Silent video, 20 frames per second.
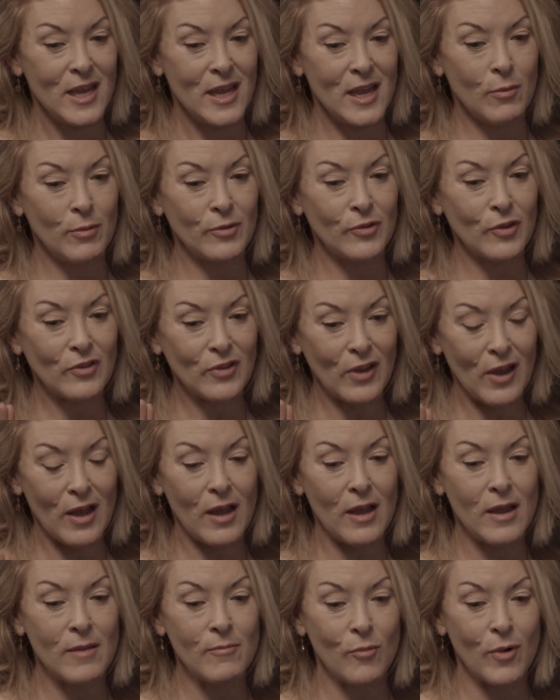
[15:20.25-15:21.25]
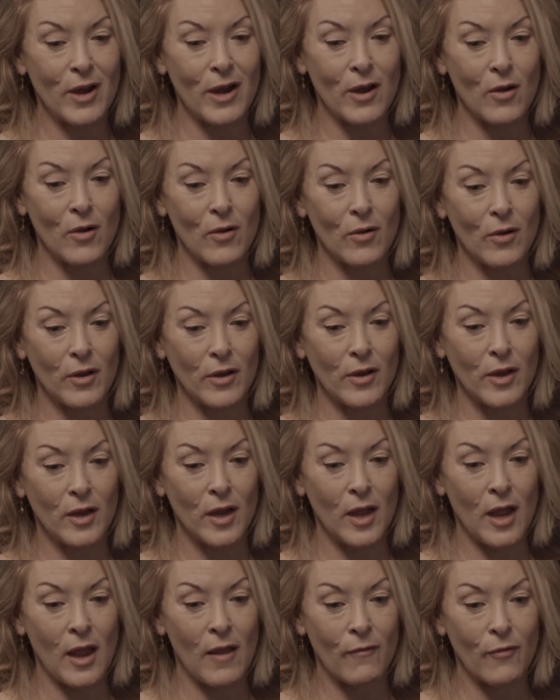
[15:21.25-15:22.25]
a time where
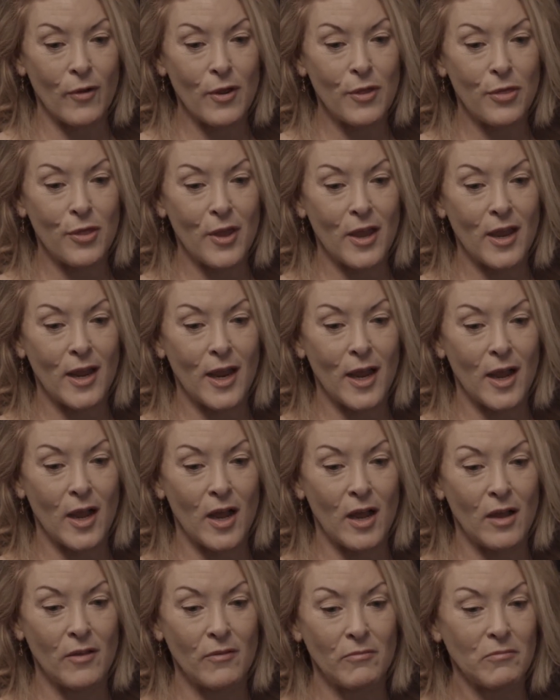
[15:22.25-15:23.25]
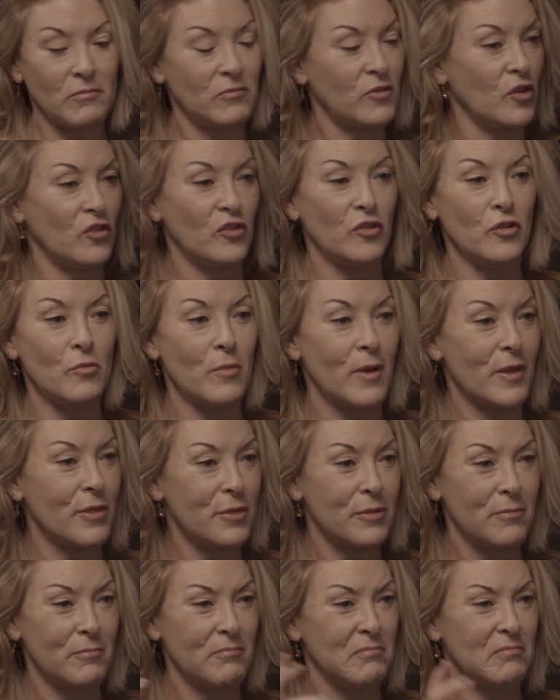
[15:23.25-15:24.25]
everything to do
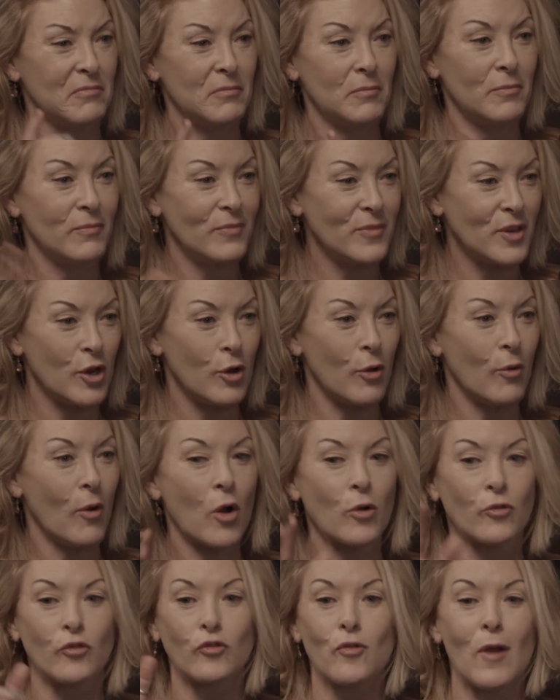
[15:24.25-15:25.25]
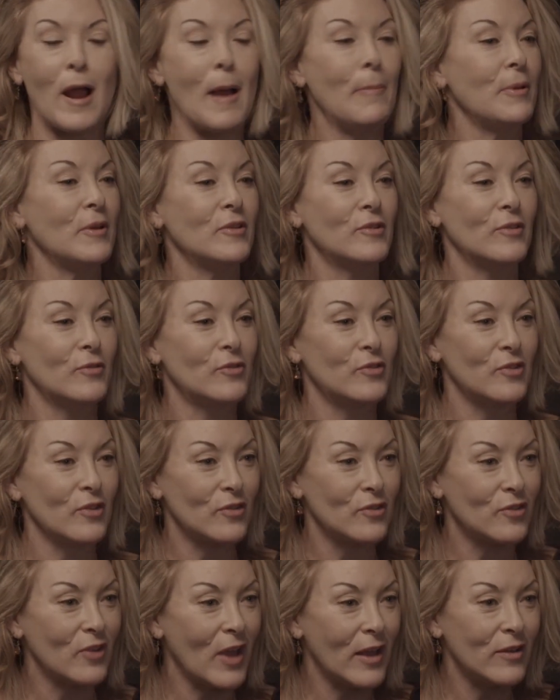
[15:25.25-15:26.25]
with, our trappings of
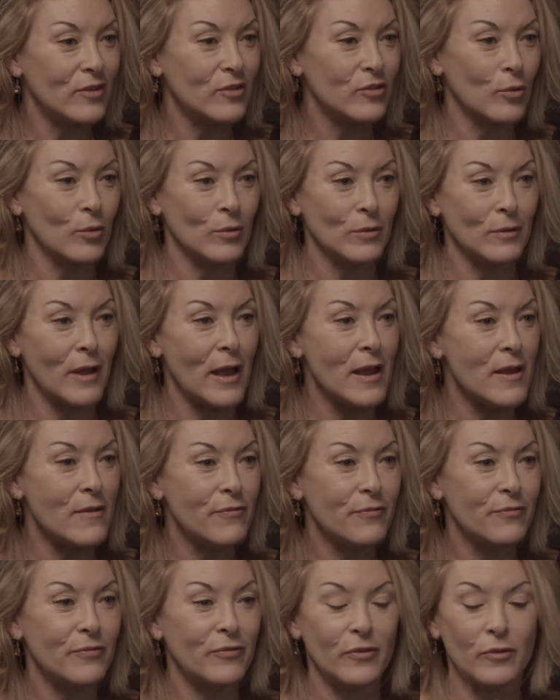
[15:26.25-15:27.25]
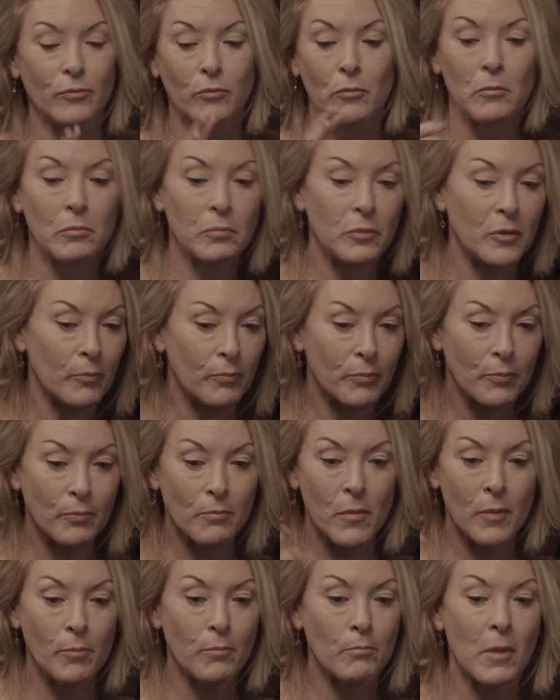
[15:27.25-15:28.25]
success or life, the
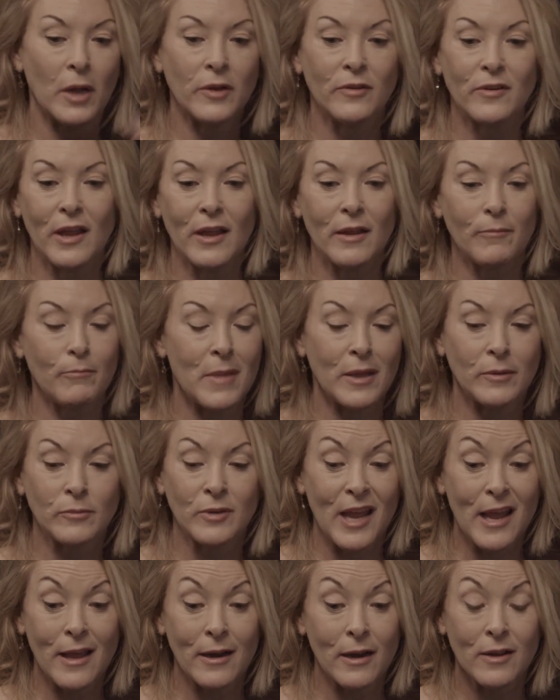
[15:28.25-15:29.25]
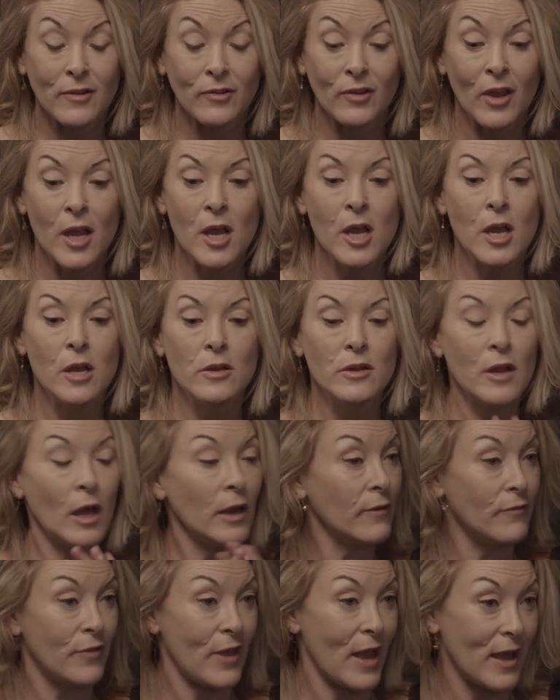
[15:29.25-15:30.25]
mundanities,
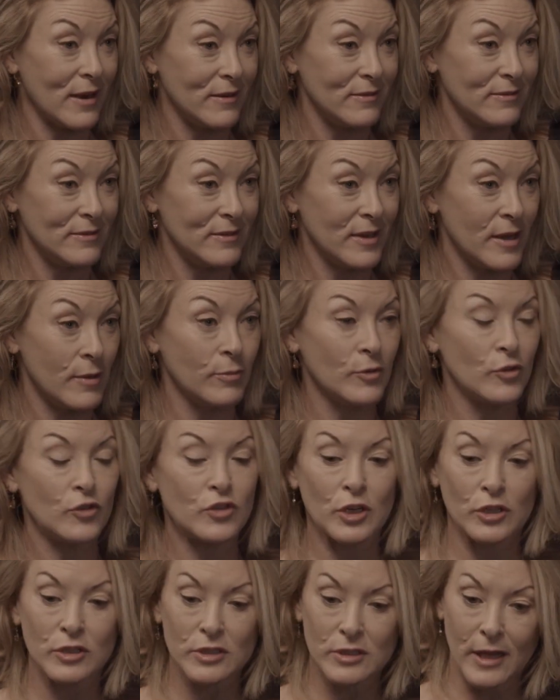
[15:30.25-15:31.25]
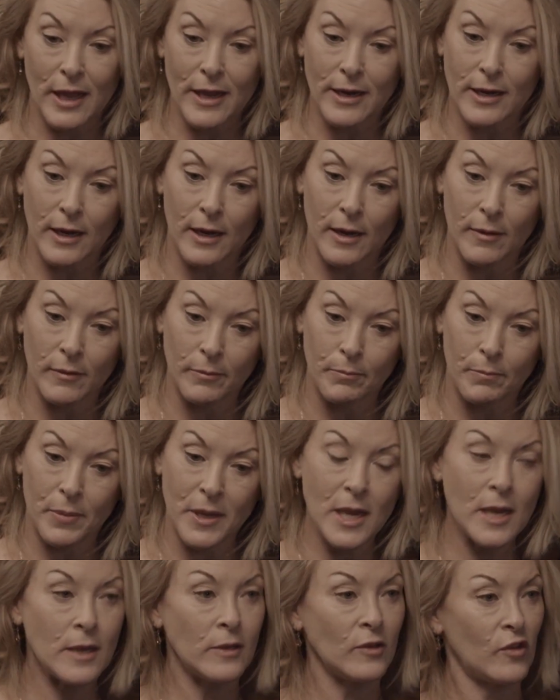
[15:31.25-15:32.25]
none of that. It was just like
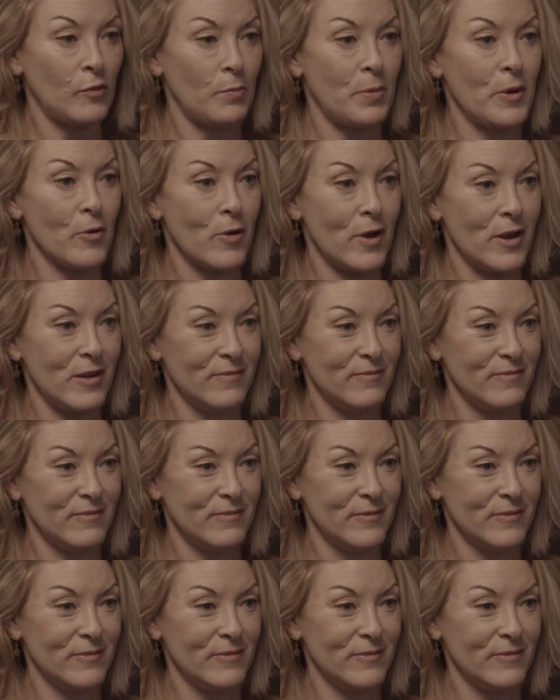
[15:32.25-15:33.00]
being in spirit